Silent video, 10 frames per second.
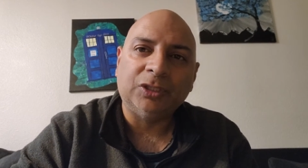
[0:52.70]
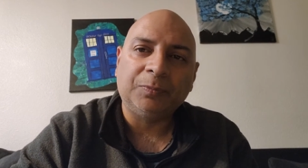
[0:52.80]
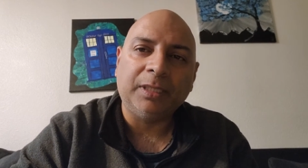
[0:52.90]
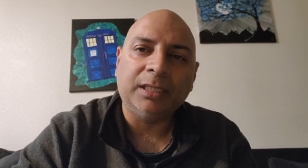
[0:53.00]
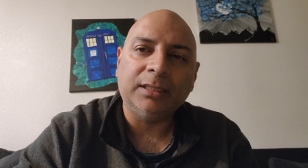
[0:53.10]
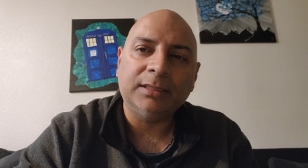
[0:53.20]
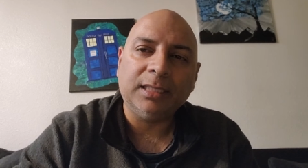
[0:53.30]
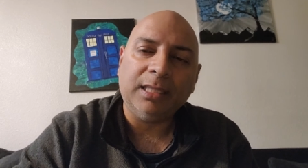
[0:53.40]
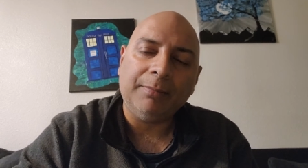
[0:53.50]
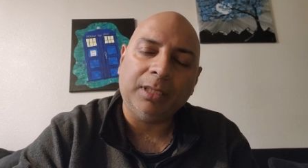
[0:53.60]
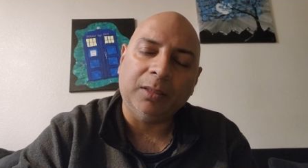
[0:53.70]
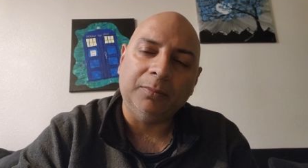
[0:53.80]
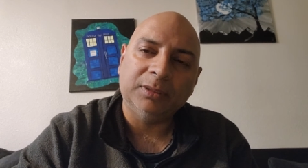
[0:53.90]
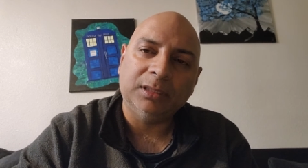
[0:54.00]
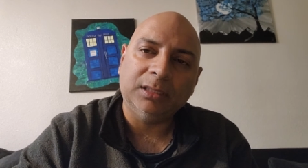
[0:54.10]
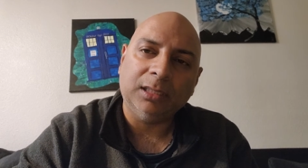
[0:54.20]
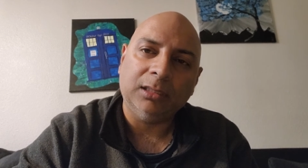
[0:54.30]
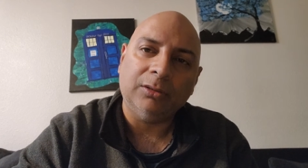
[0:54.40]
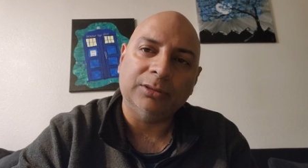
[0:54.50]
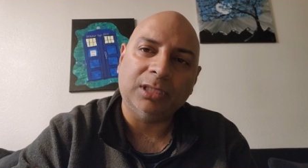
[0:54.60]
just because it then becomes a,
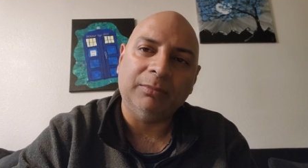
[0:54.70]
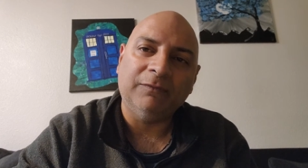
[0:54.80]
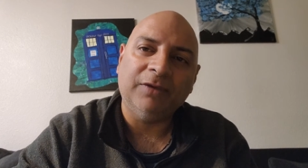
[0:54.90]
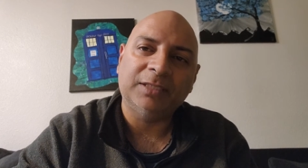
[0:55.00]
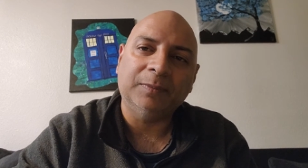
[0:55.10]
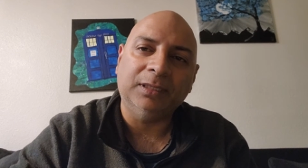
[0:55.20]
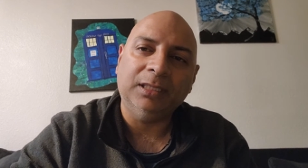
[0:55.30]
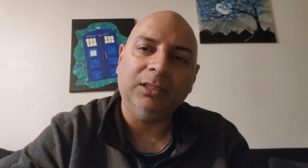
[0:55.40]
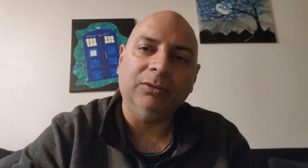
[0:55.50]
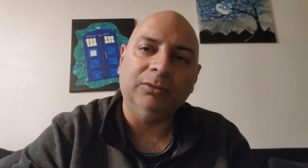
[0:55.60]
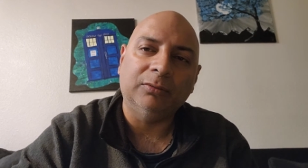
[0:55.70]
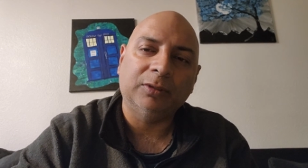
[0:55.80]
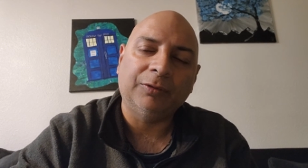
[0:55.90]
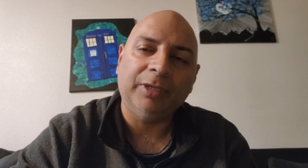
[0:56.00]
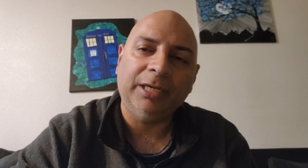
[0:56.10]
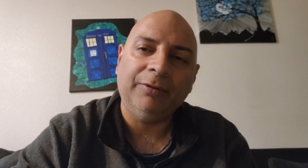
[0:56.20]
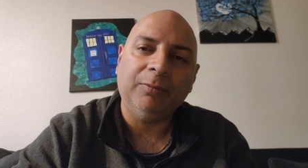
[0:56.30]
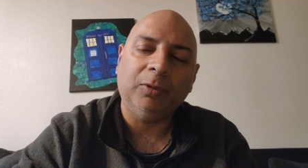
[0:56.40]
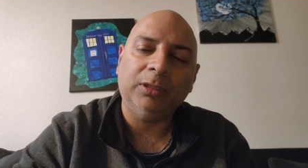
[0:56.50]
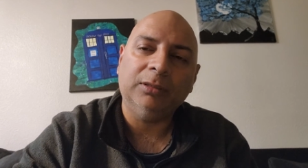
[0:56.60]
a long-term investment in your
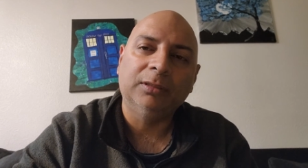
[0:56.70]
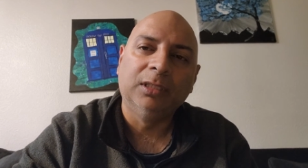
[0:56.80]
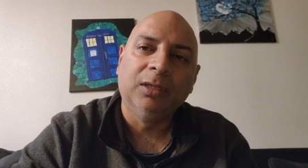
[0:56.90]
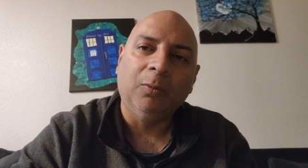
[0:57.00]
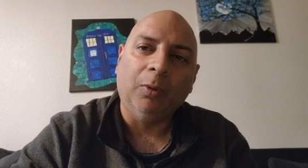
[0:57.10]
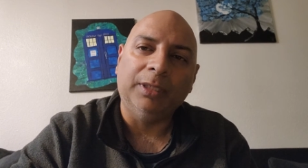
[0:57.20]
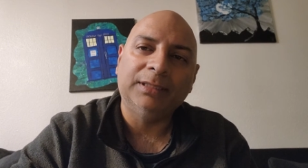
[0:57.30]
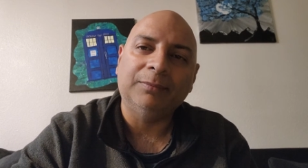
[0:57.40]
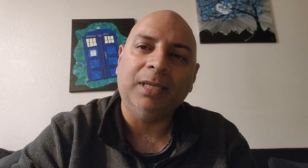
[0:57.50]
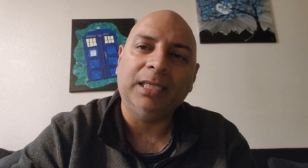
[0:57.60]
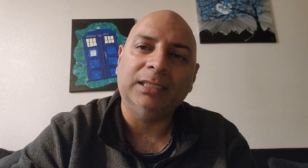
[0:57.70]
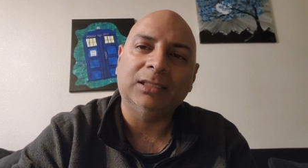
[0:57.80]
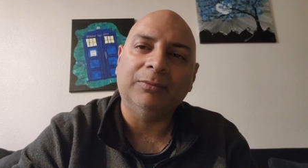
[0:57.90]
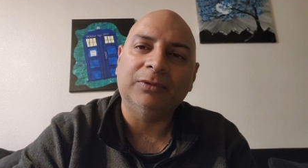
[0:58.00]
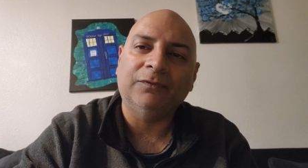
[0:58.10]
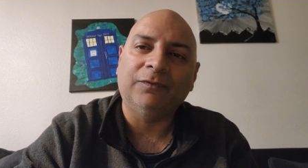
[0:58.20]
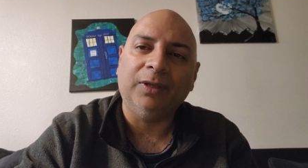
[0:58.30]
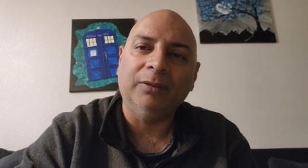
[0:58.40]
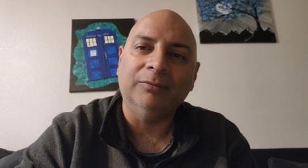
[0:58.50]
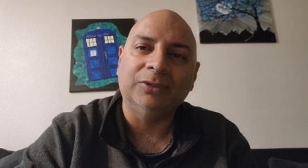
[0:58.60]
career in what you're wanting to make in terms of
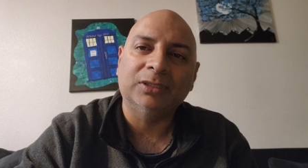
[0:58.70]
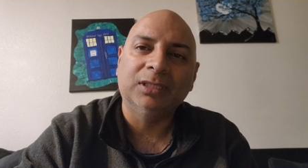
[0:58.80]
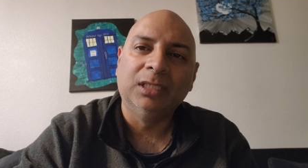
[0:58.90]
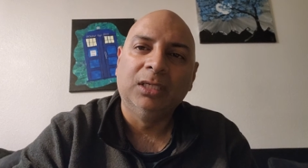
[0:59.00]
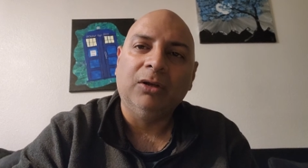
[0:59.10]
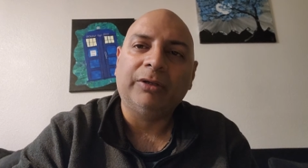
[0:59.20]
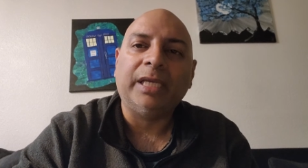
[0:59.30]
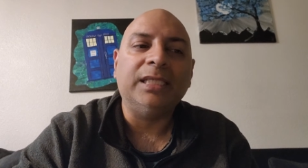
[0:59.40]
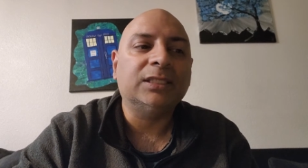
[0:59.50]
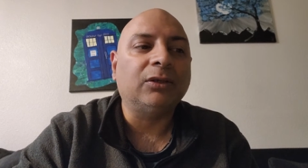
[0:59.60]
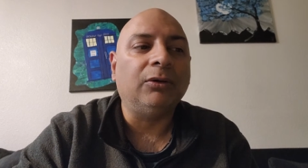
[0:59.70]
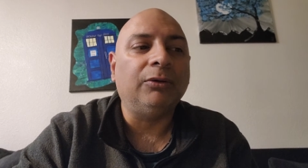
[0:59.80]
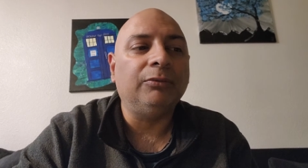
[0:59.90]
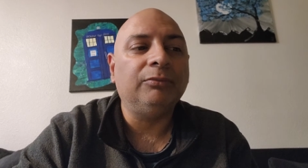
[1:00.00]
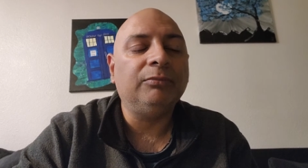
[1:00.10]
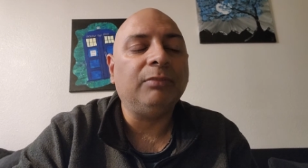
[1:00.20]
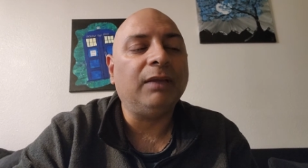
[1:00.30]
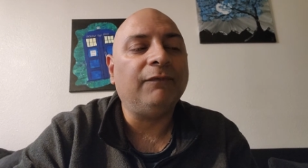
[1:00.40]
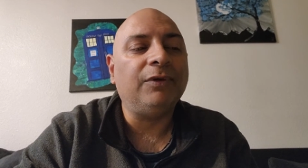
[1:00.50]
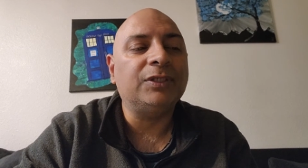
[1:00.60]
films. Okay, so
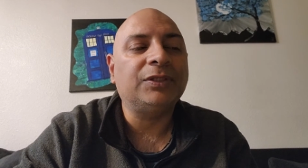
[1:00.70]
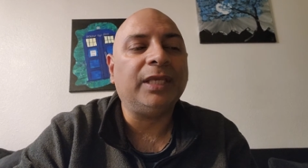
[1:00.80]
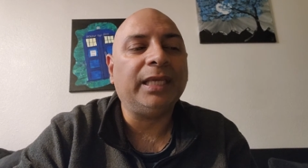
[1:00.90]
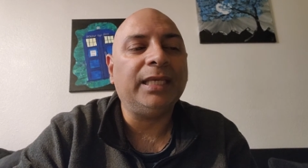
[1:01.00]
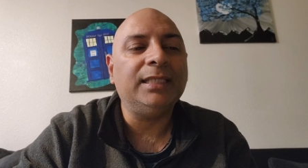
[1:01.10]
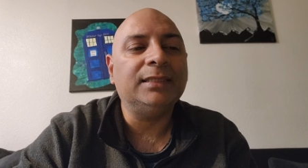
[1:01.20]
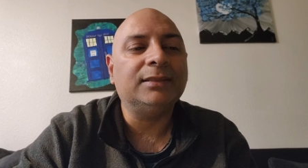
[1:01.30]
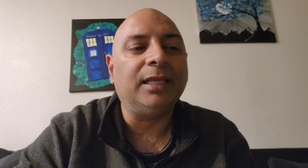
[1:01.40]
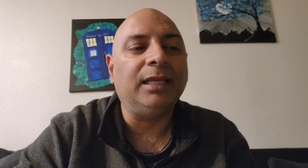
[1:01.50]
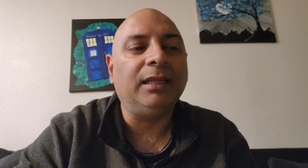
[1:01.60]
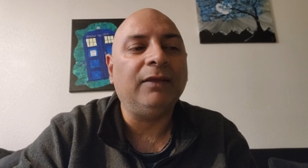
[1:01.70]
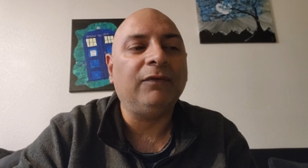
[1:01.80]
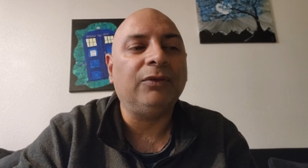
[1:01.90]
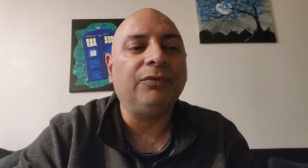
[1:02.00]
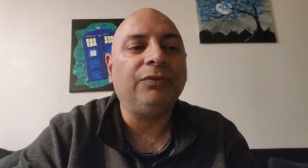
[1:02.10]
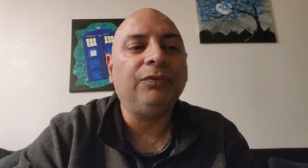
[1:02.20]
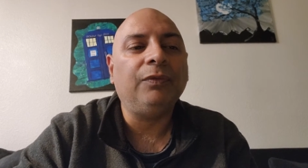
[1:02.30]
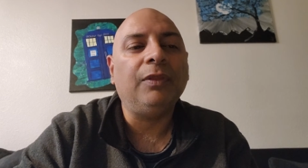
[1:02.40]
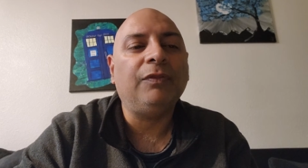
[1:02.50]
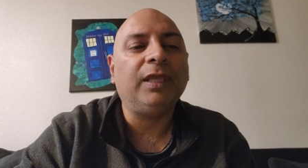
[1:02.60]
my first thing is then if you're
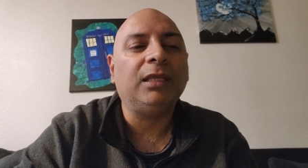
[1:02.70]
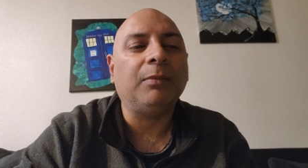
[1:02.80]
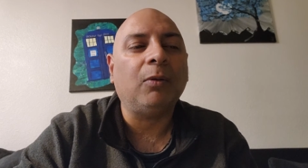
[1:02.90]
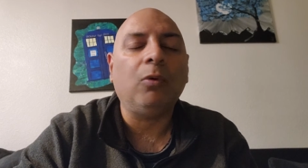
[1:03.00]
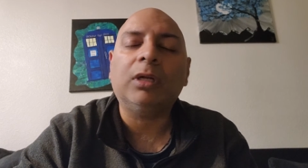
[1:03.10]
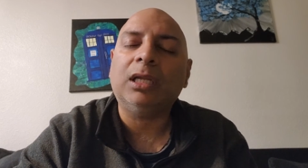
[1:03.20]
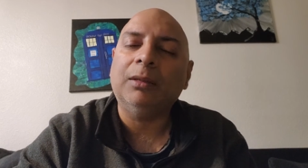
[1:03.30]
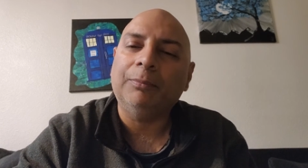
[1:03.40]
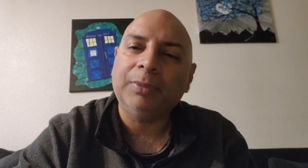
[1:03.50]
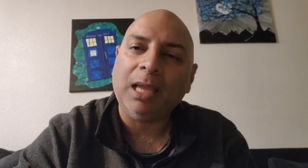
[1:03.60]
thinking about what kind of